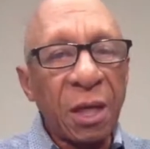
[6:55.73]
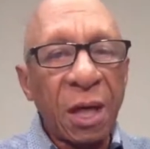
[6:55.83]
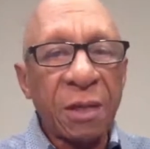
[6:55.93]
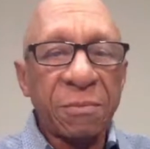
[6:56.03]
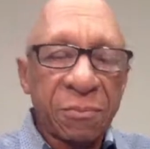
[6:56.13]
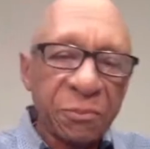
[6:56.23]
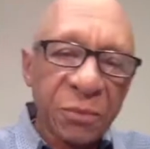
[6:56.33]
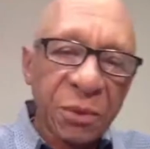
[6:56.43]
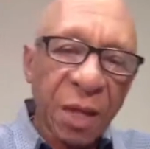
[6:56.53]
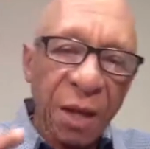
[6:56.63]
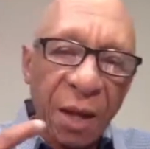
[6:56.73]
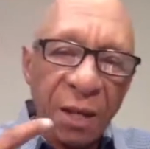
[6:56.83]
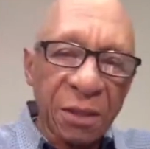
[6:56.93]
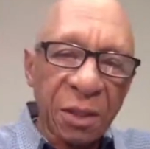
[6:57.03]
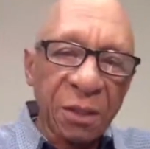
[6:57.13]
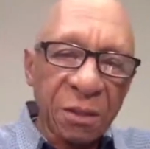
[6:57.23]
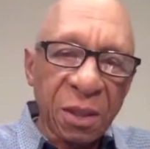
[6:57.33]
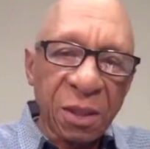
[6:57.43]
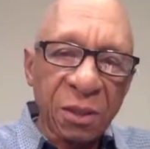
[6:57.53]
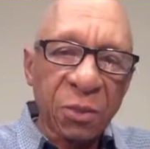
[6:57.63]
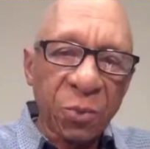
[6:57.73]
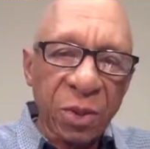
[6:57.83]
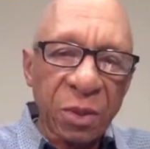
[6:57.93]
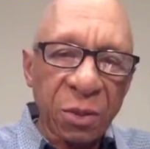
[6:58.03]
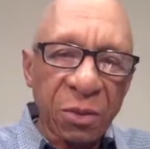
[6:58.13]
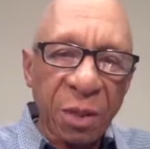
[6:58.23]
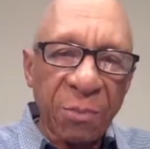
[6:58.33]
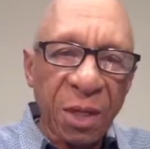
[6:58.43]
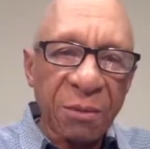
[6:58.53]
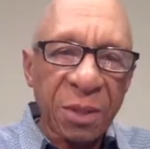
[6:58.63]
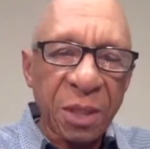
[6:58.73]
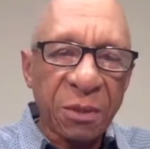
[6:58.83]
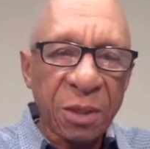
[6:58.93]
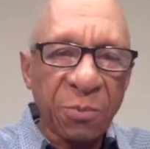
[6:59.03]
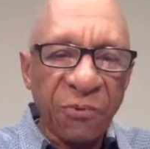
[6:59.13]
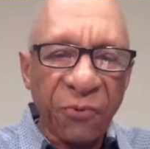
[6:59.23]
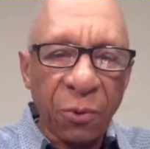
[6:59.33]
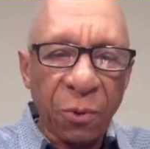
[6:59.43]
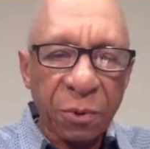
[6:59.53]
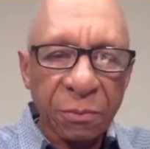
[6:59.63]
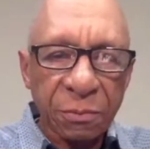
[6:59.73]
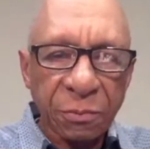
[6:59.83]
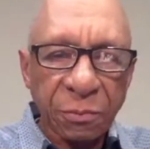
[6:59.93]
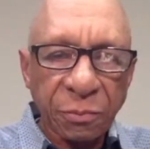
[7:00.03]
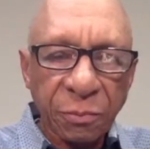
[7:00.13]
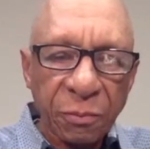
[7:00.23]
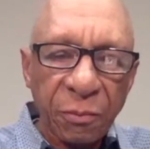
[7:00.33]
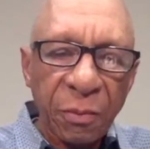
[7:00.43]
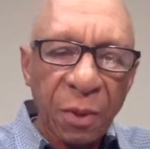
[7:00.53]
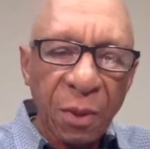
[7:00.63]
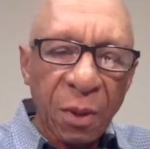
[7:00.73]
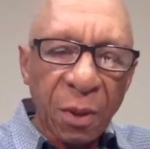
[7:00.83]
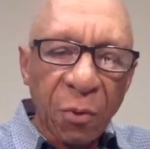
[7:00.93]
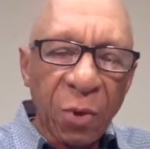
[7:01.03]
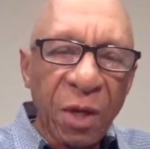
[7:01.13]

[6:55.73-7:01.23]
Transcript: Hey, I did this research. I may have said this before. We